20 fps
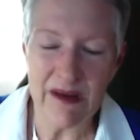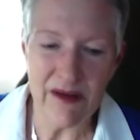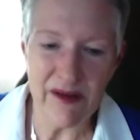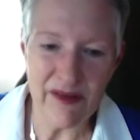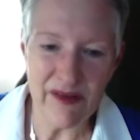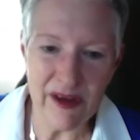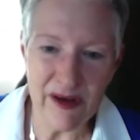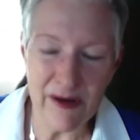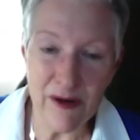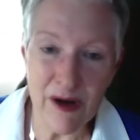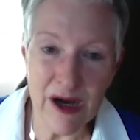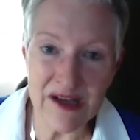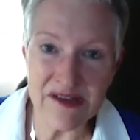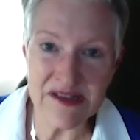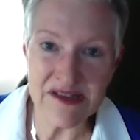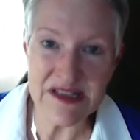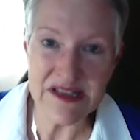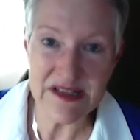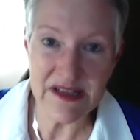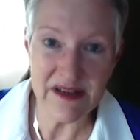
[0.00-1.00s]
the Ohio
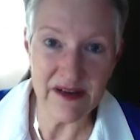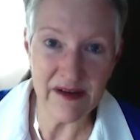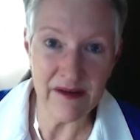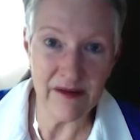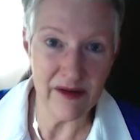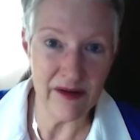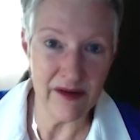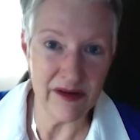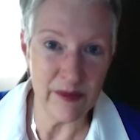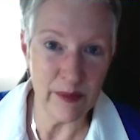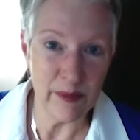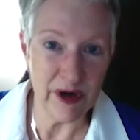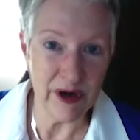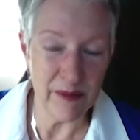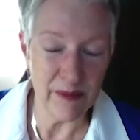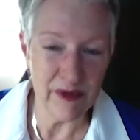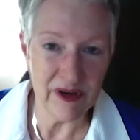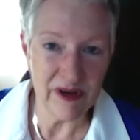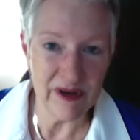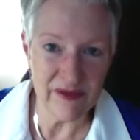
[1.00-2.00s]
State
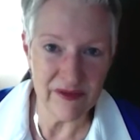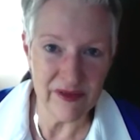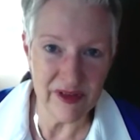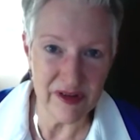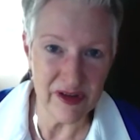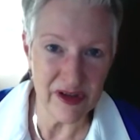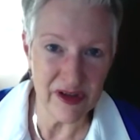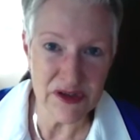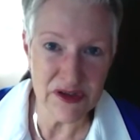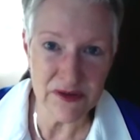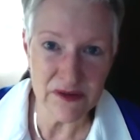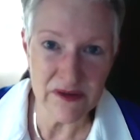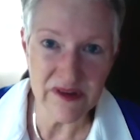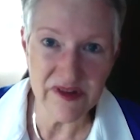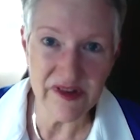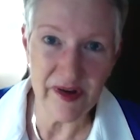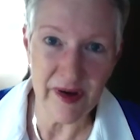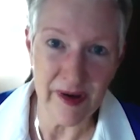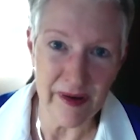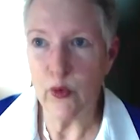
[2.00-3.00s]
Department of Industrial
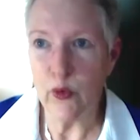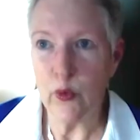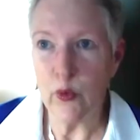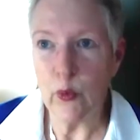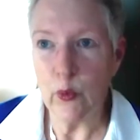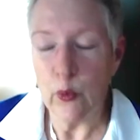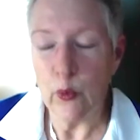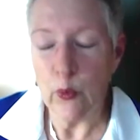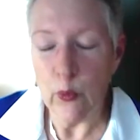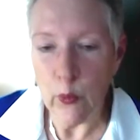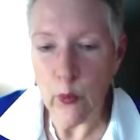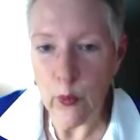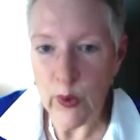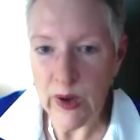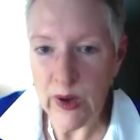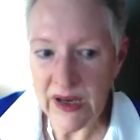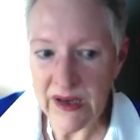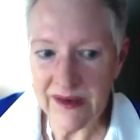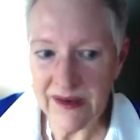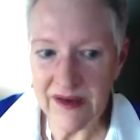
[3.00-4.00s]
Design.
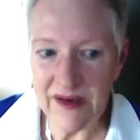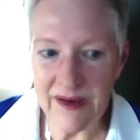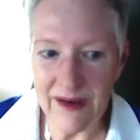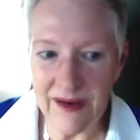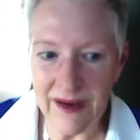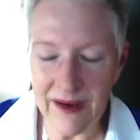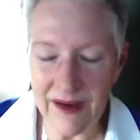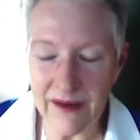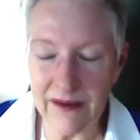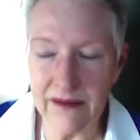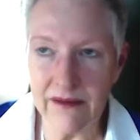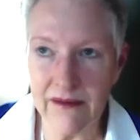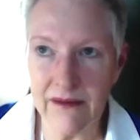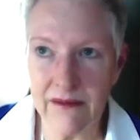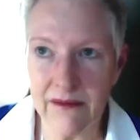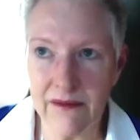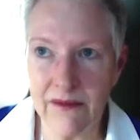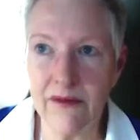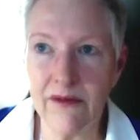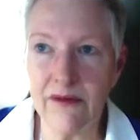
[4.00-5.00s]
We did not
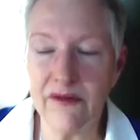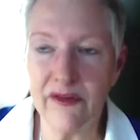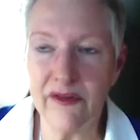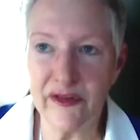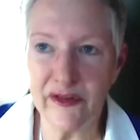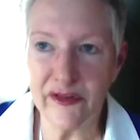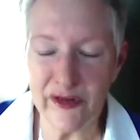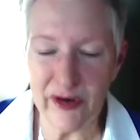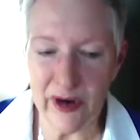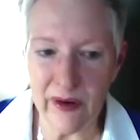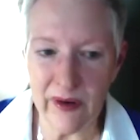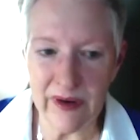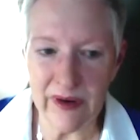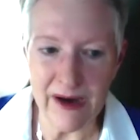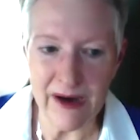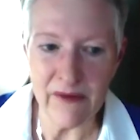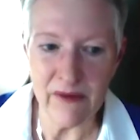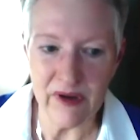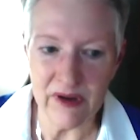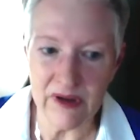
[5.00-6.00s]
start
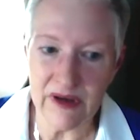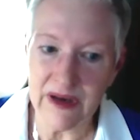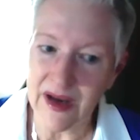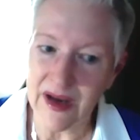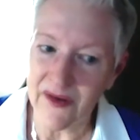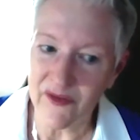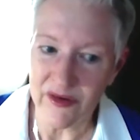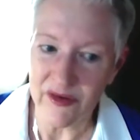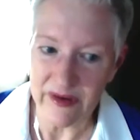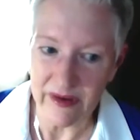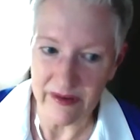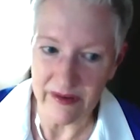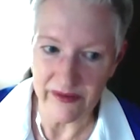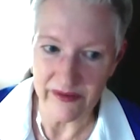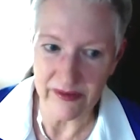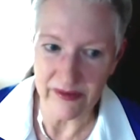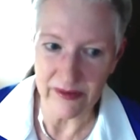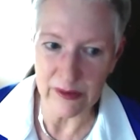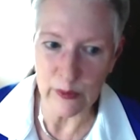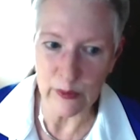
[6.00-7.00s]
out in
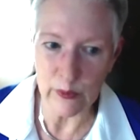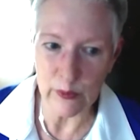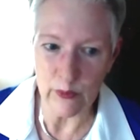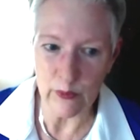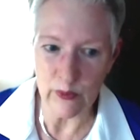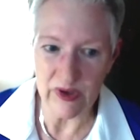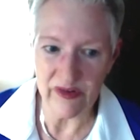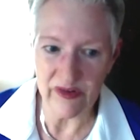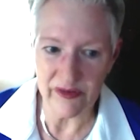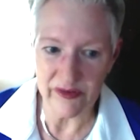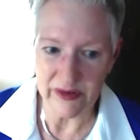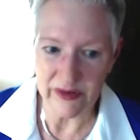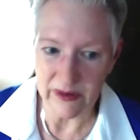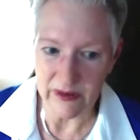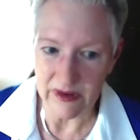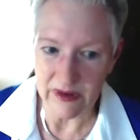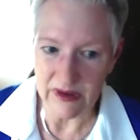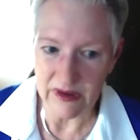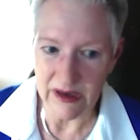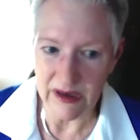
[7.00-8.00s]
advertising. We
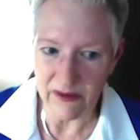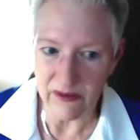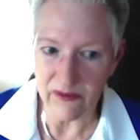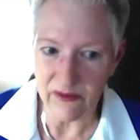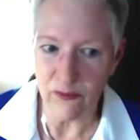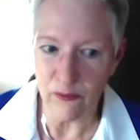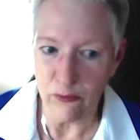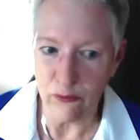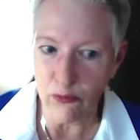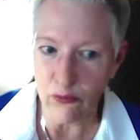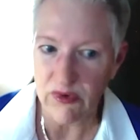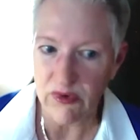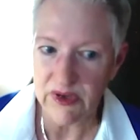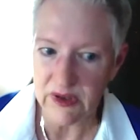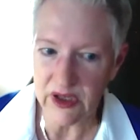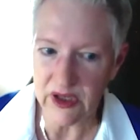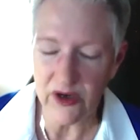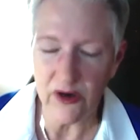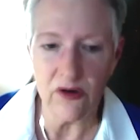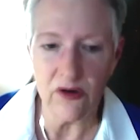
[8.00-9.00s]
started out
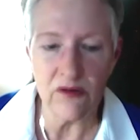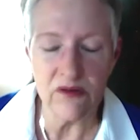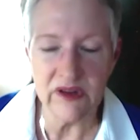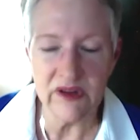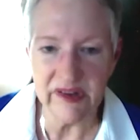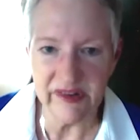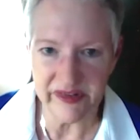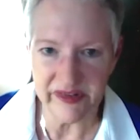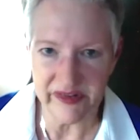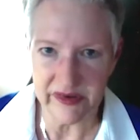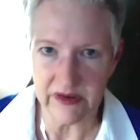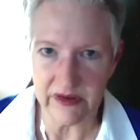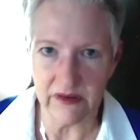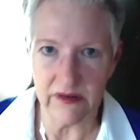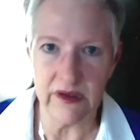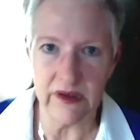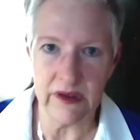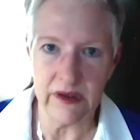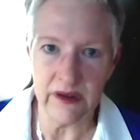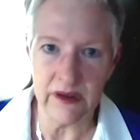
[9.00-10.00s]
really
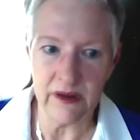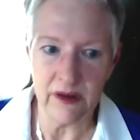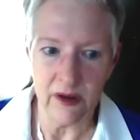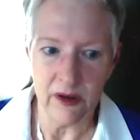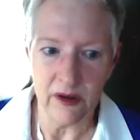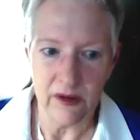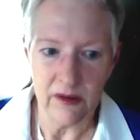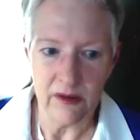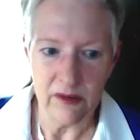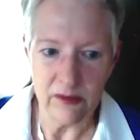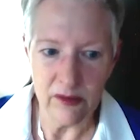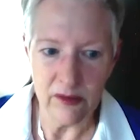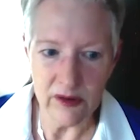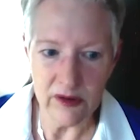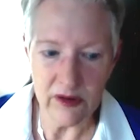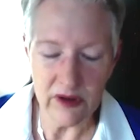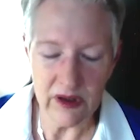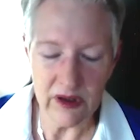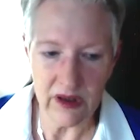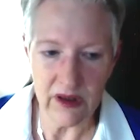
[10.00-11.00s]
holistically
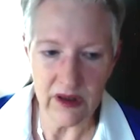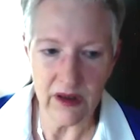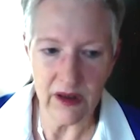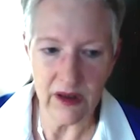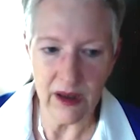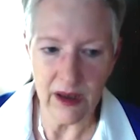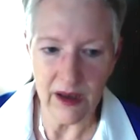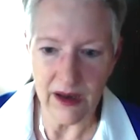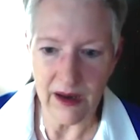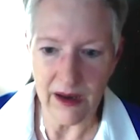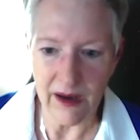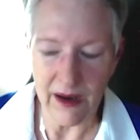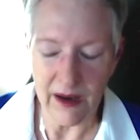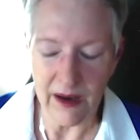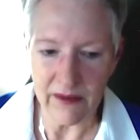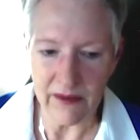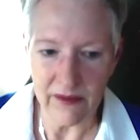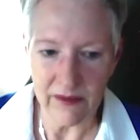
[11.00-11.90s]
looking at